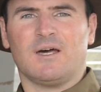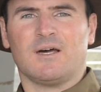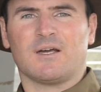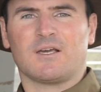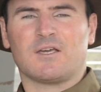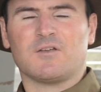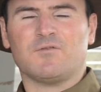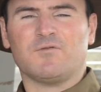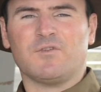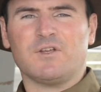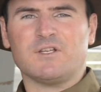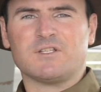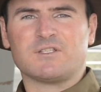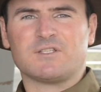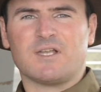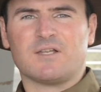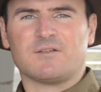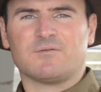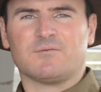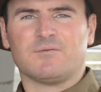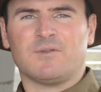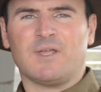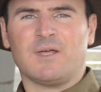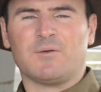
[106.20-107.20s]
convinced
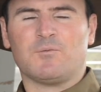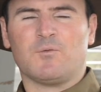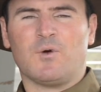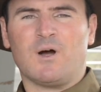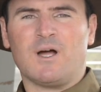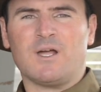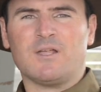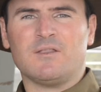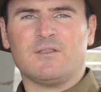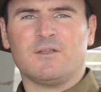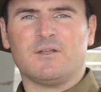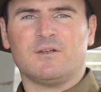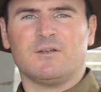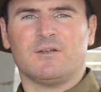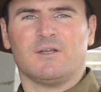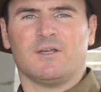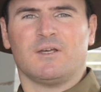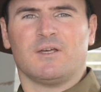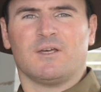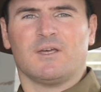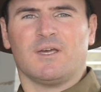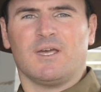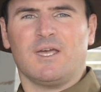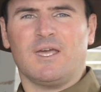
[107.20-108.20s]
that way that
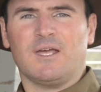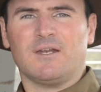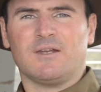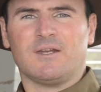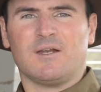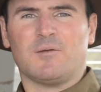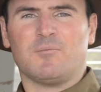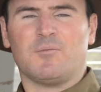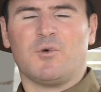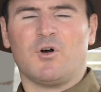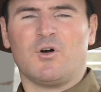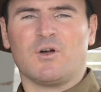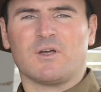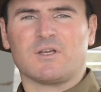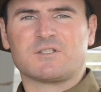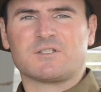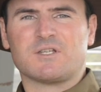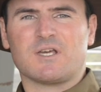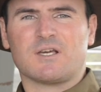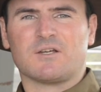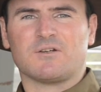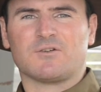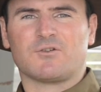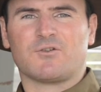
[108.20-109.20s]
he ended up buying a
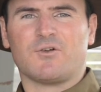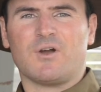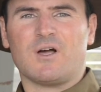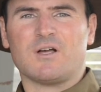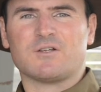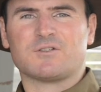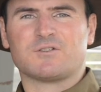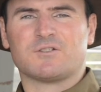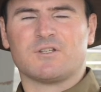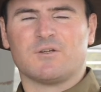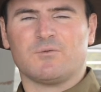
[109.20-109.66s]
second crush.